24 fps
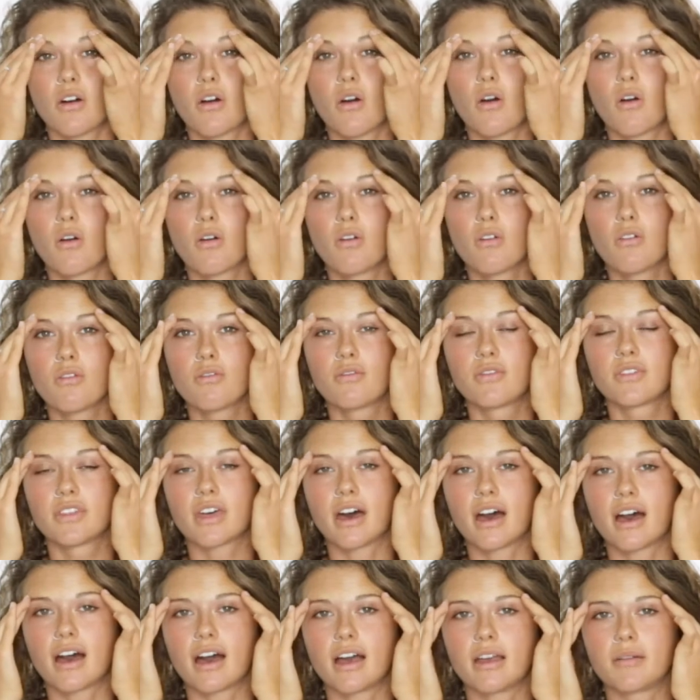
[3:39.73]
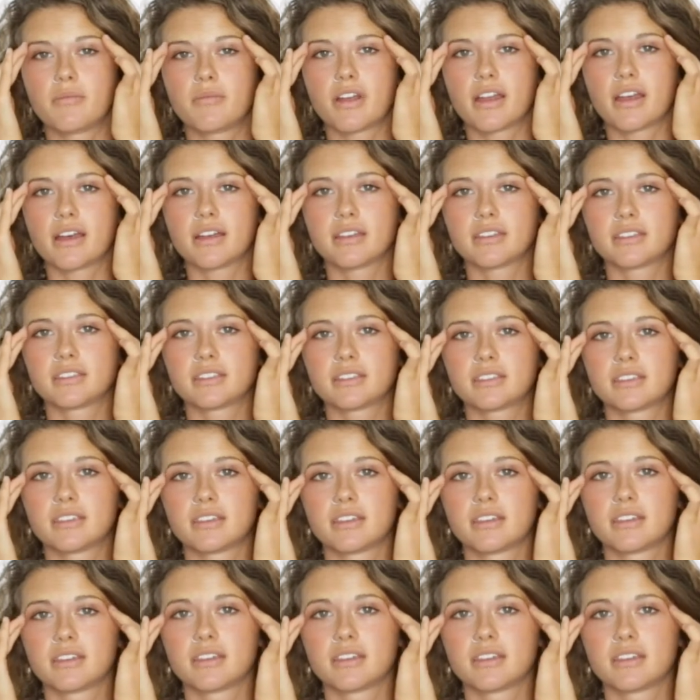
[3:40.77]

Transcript: over the eyebrows.